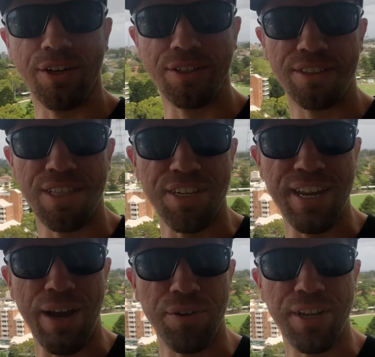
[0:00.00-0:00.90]
and you can see the
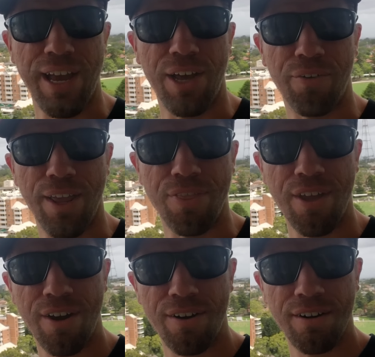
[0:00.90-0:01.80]
downtown right
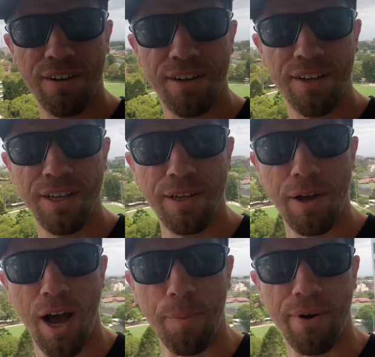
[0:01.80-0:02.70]
there.
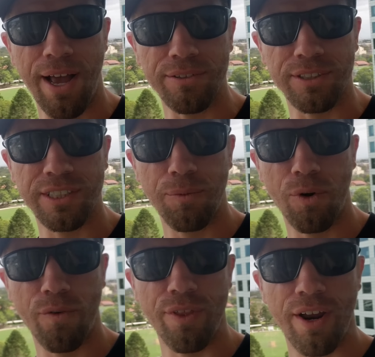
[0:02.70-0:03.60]
Opera House is somewhere over